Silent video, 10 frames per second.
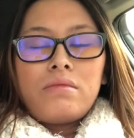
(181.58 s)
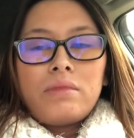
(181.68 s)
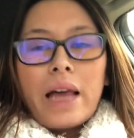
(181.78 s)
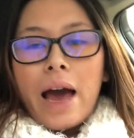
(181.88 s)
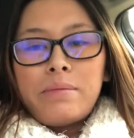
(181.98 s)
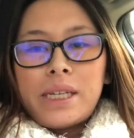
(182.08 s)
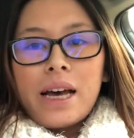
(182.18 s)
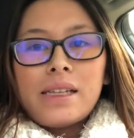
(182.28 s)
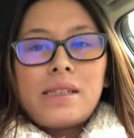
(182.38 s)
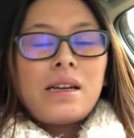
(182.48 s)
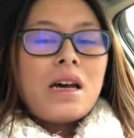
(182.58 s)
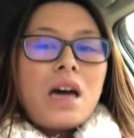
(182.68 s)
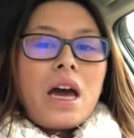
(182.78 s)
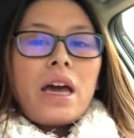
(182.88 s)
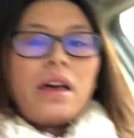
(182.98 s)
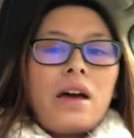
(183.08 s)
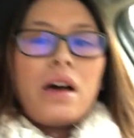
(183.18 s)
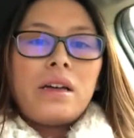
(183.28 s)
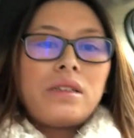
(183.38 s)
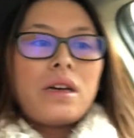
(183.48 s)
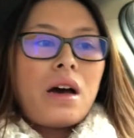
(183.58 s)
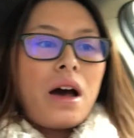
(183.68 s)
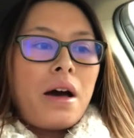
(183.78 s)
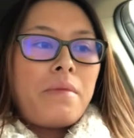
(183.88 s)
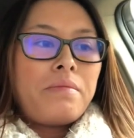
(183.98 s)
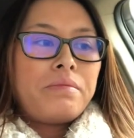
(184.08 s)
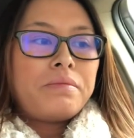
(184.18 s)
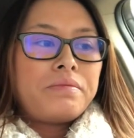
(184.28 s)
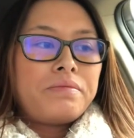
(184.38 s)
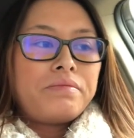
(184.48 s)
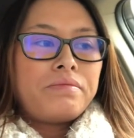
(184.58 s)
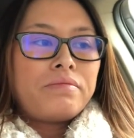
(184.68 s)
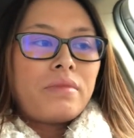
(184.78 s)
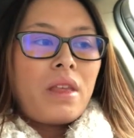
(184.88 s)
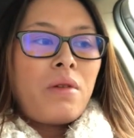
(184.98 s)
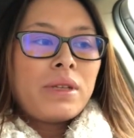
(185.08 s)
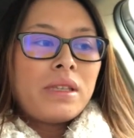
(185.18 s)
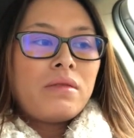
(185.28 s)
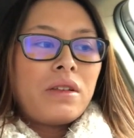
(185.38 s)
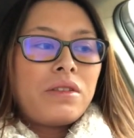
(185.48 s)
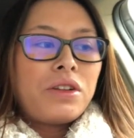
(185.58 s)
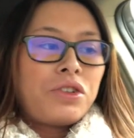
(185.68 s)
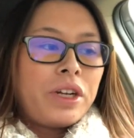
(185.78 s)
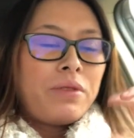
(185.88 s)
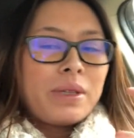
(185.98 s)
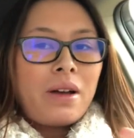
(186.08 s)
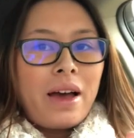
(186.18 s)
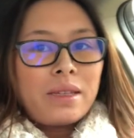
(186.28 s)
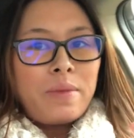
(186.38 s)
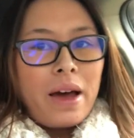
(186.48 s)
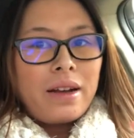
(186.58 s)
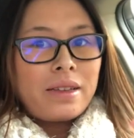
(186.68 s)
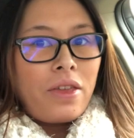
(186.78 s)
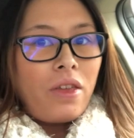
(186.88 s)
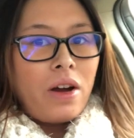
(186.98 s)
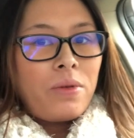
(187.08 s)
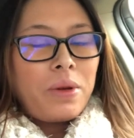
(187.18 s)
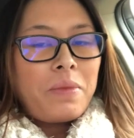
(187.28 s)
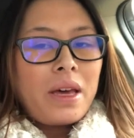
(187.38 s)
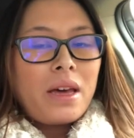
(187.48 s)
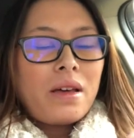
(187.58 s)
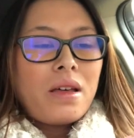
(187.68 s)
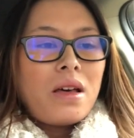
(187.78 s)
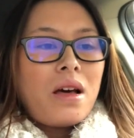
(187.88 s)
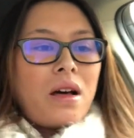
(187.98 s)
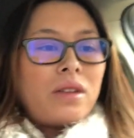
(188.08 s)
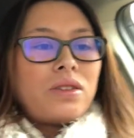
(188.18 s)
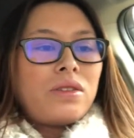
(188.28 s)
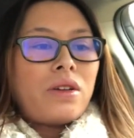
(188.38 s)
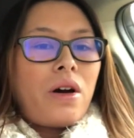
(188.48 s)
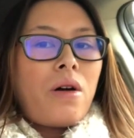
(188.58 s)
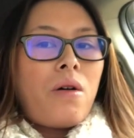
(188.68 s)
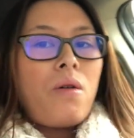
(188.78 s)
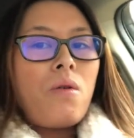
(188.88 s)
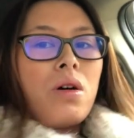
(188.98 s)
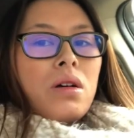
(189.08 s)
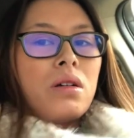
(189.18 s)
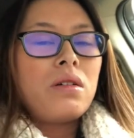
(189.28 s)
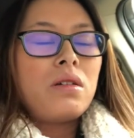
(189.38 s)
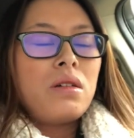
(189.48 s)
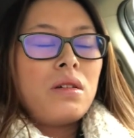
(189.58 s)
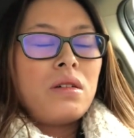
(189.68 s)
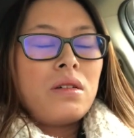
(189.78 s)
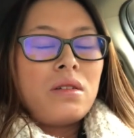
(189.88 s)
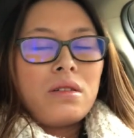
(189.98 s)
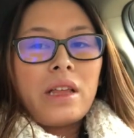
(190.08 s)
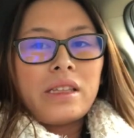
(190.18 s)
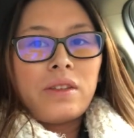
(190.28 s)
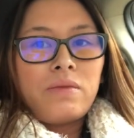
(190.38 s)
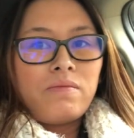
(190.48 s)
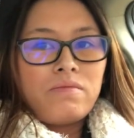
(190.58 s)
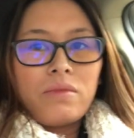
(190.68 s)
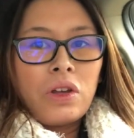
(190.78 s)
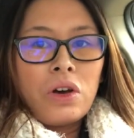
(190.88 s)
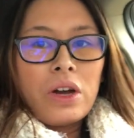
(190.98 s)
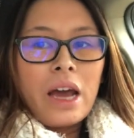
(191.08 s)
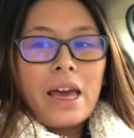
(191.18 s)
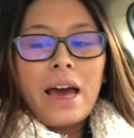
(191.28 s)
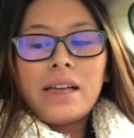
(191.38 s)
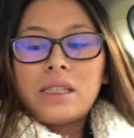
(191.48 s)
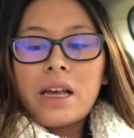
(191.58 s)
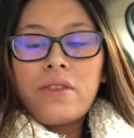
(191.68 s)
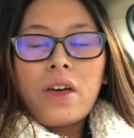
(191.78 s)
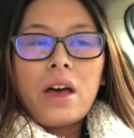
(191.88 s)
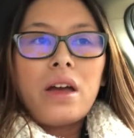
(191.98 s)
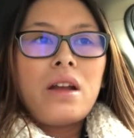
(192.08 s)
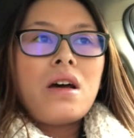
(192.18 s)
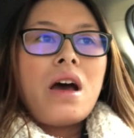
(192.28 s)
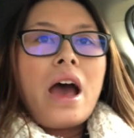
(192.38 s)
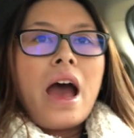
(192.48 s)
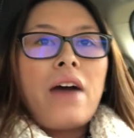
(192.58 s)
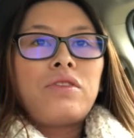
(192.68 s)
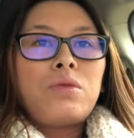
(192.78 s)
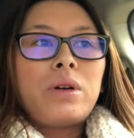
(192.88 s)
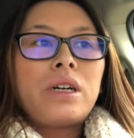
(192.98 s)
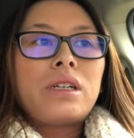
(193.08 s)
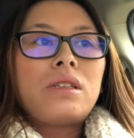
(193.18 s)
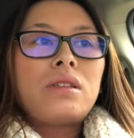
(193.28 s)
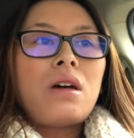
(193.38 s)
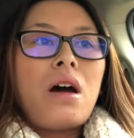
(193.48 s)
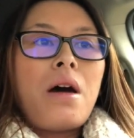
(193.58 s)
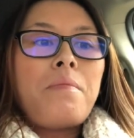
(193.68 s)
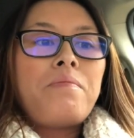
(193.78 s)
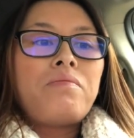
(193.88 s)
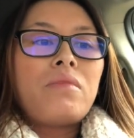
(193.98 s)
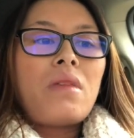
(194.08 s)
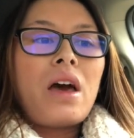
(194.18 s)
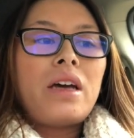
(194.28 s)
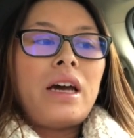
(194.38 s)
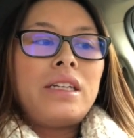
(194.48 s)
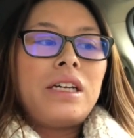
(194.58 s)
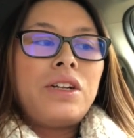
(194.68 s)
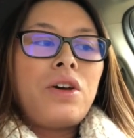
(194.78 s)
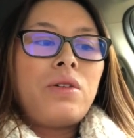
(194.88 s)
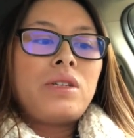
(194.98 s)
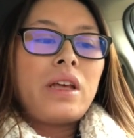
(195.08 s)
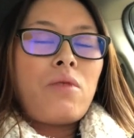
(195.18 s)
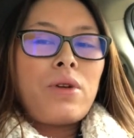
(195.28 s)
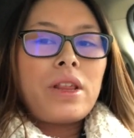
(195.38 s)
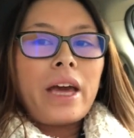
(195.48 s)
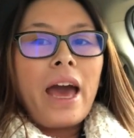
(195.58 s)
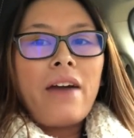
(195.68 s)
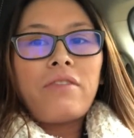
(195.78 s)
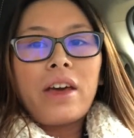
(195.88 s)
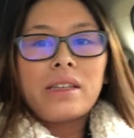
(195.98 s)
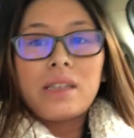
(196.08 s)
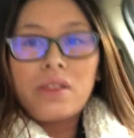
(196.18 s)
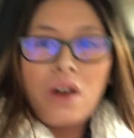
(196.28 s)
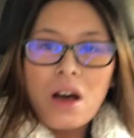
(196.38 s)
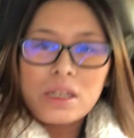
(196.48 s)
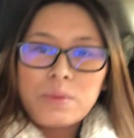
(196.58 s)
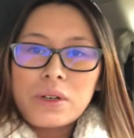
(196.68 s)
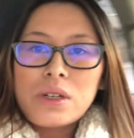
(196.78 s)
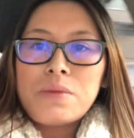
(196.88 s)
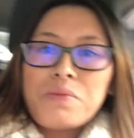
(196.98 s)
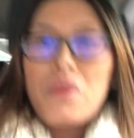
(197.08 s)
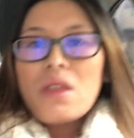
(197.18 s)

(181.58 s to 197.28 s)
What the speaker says: lab test, and it was the drink was not as bad as I thought it would be, so that's good, I guess. And then afterwards, I did go to like one of the cafes in the hospital